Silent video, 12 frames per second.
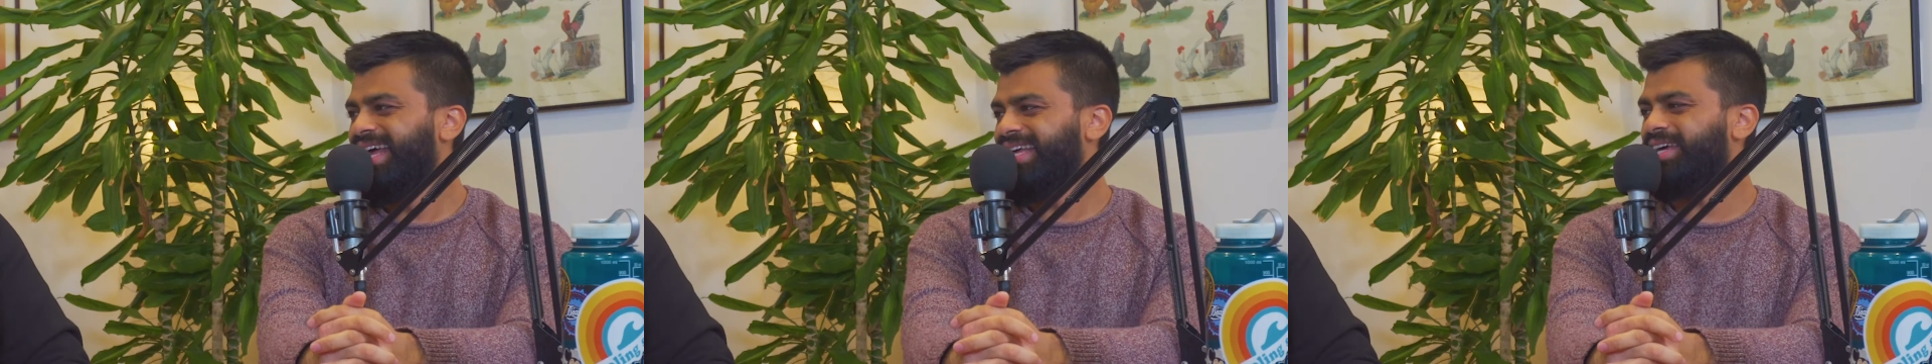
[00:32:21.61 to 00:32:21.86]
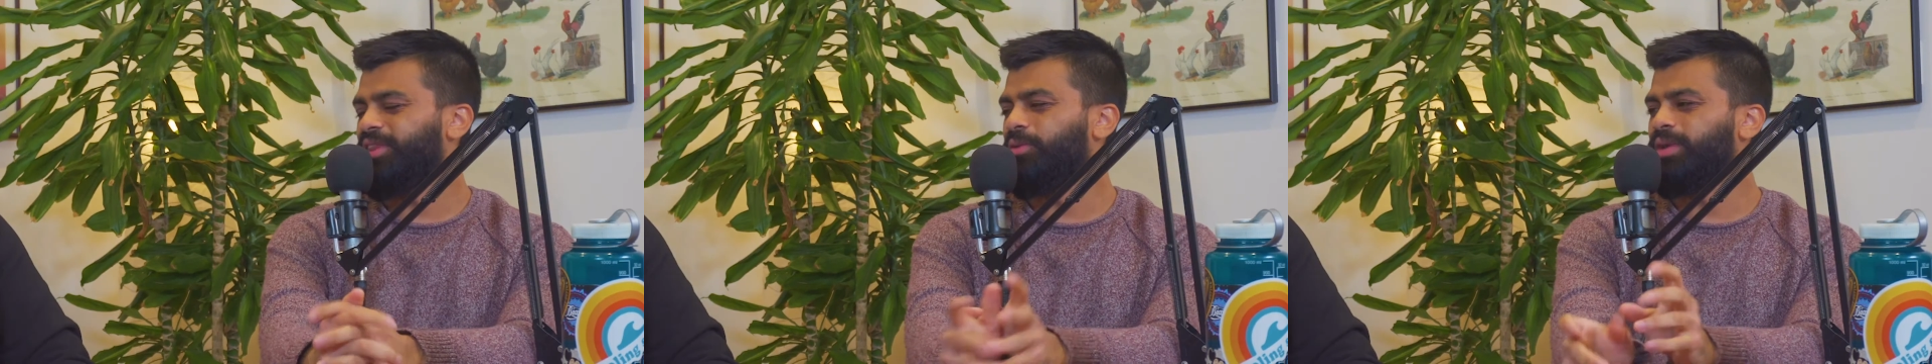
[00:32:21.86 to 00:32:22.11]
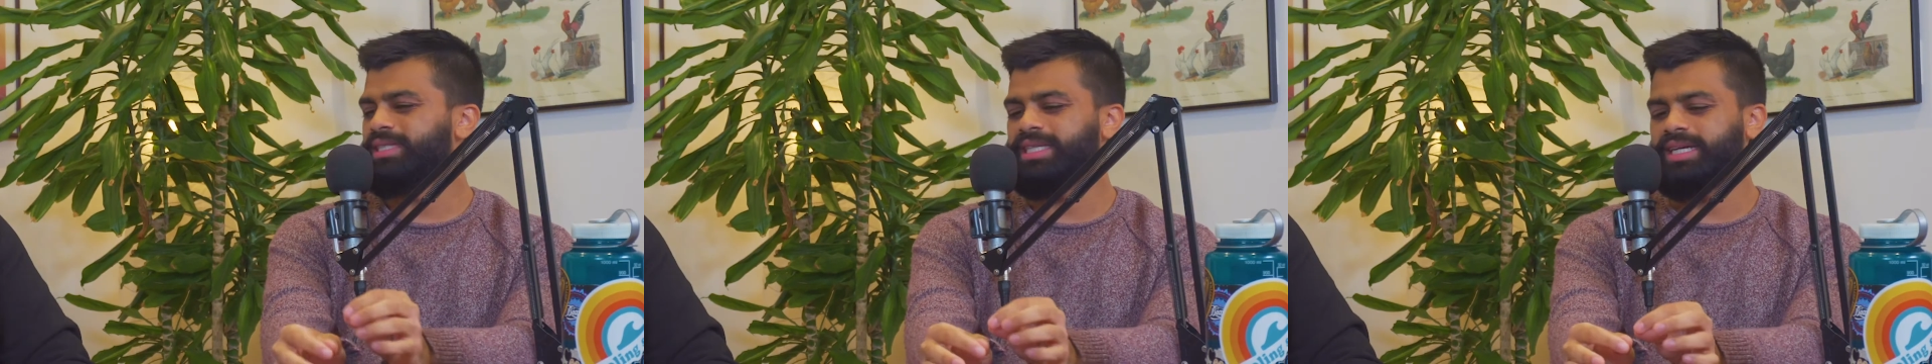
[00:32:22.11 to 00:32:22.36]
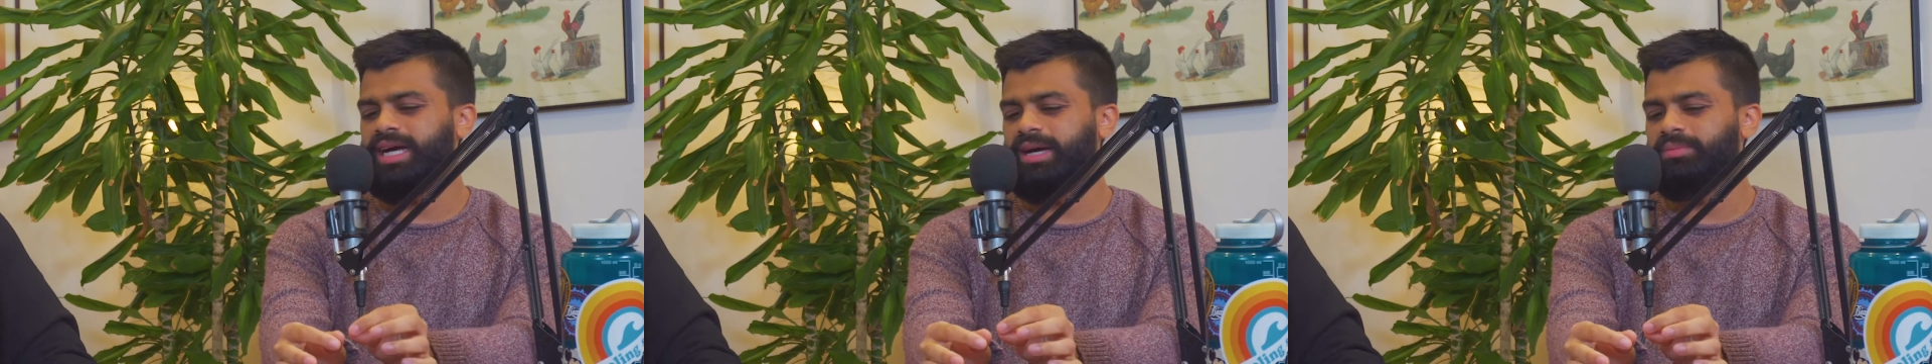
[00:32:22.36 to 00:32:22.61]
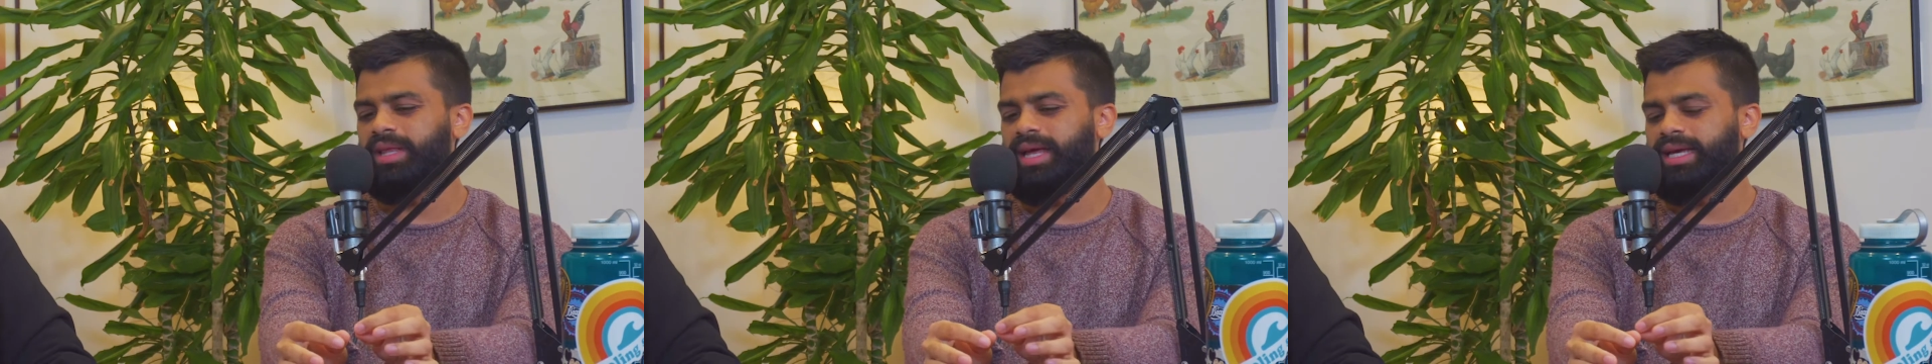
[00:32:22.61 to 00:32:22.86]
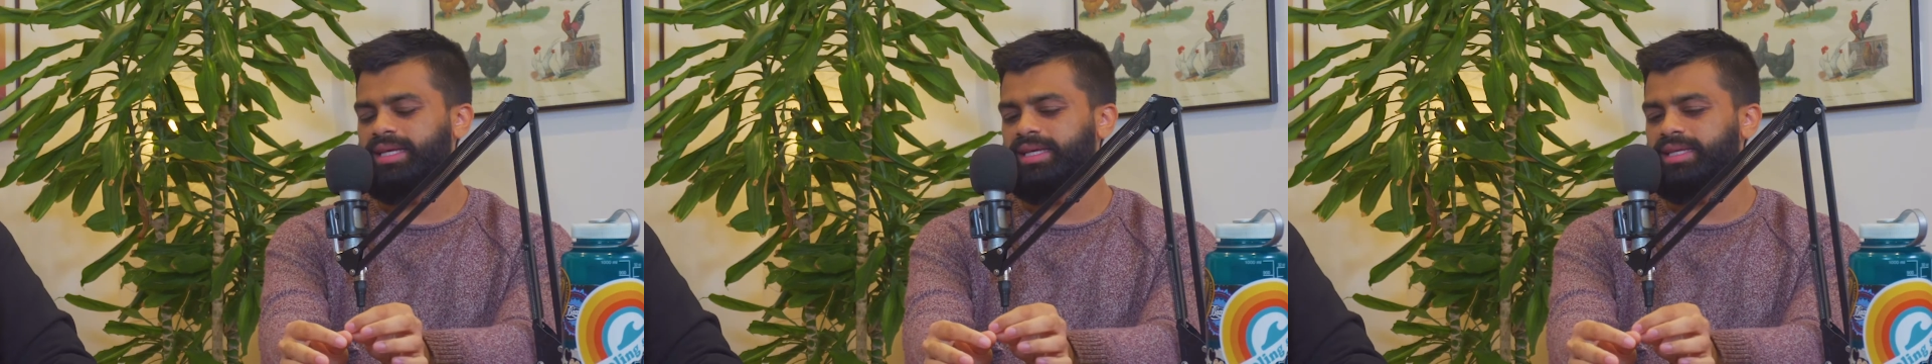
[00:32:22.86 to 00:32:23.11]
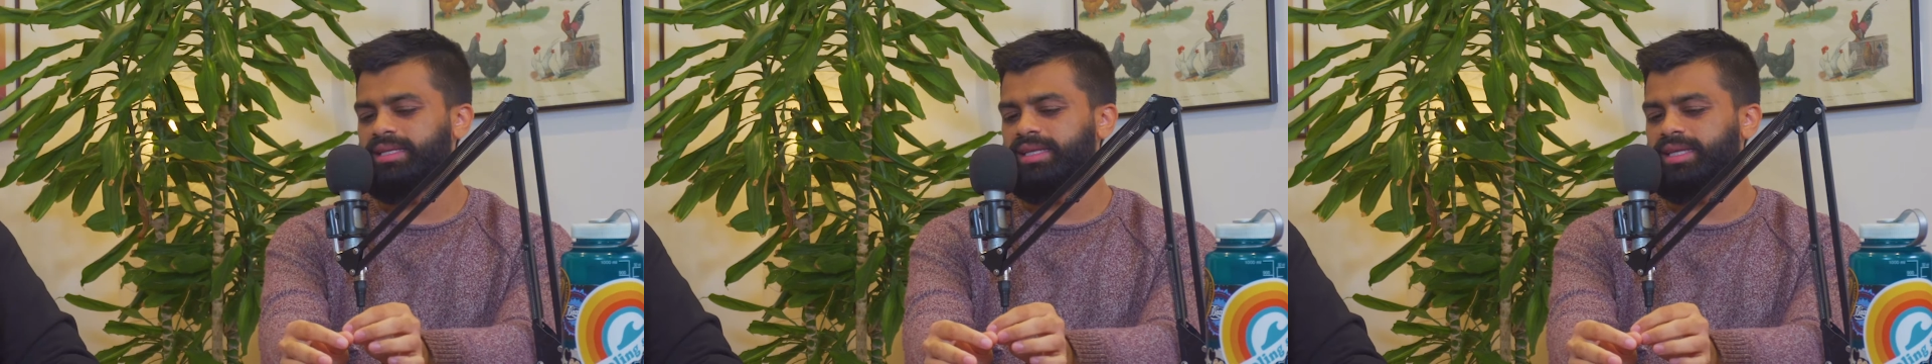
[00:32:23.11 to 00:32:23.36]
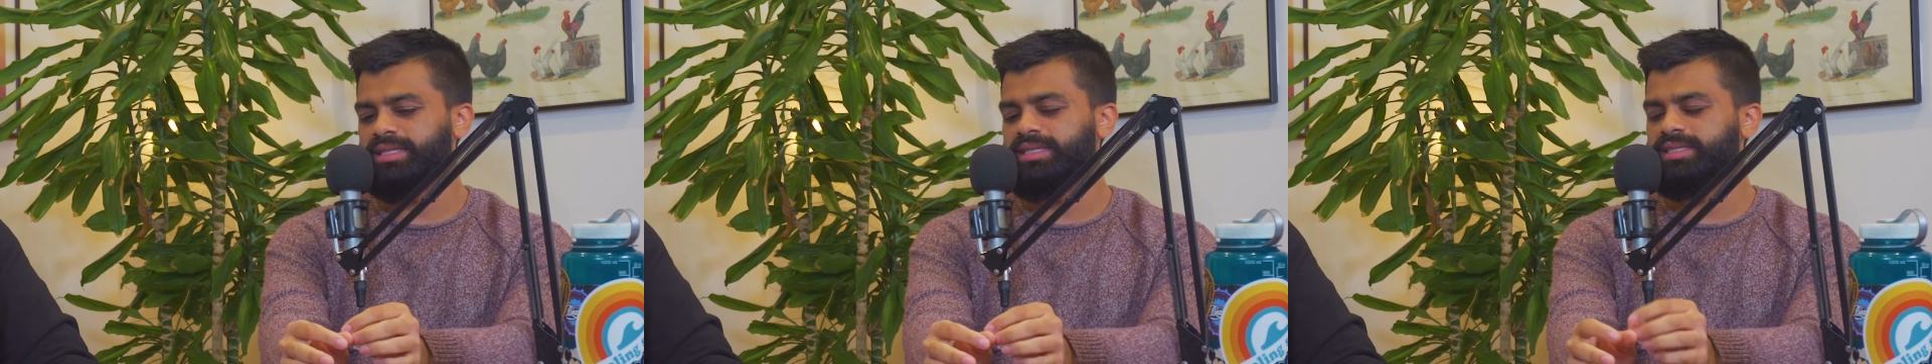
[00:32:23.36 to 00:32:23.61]
Yeah, the ones that come like in
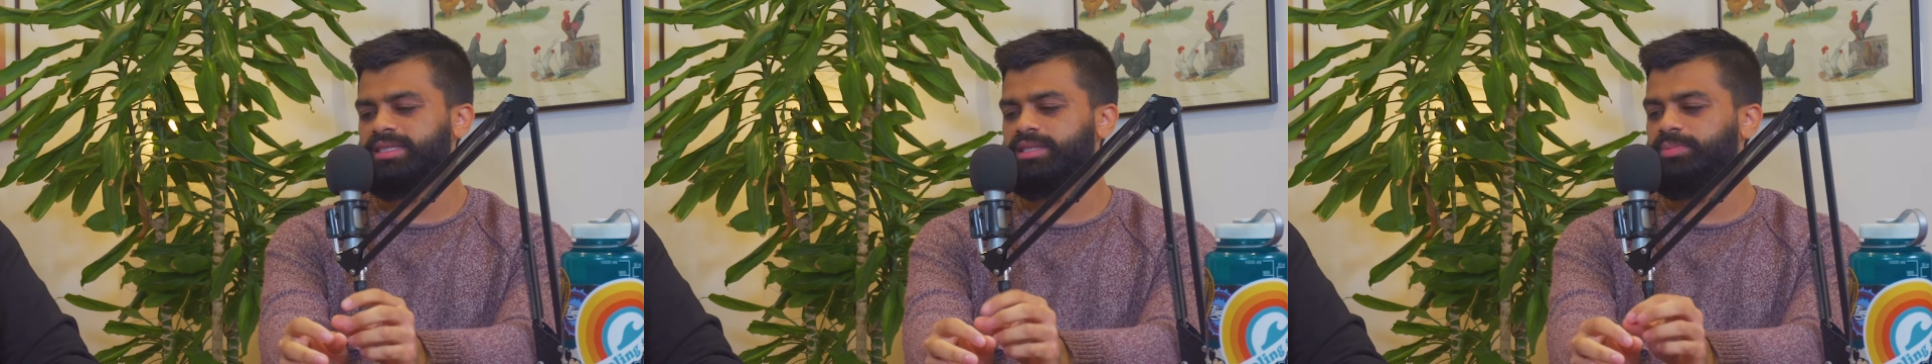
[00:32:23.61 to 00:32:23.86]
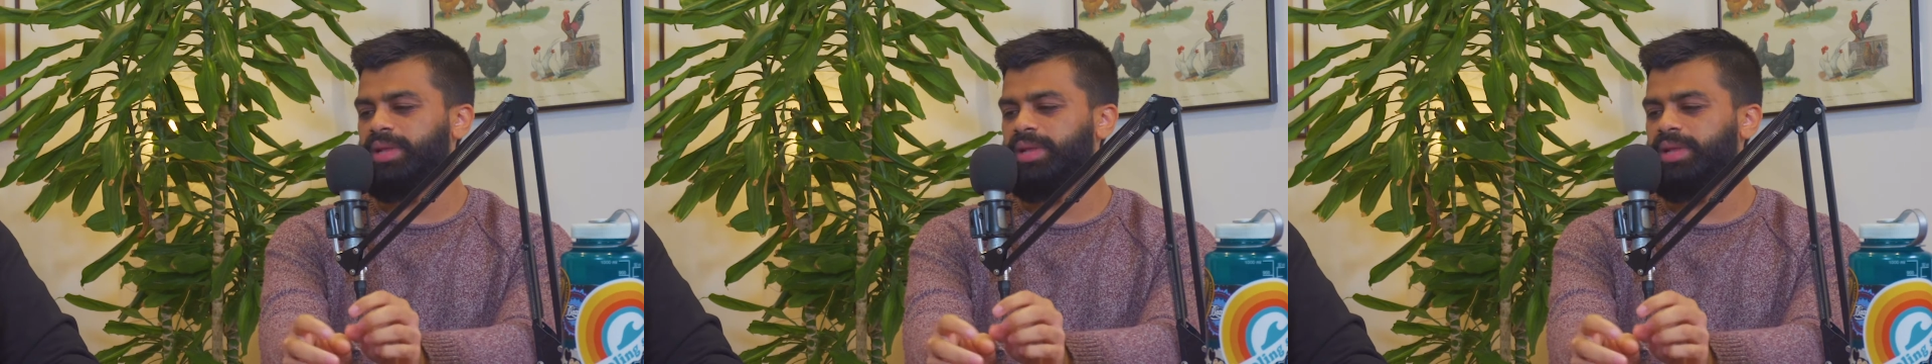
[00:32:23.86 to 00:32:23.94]
the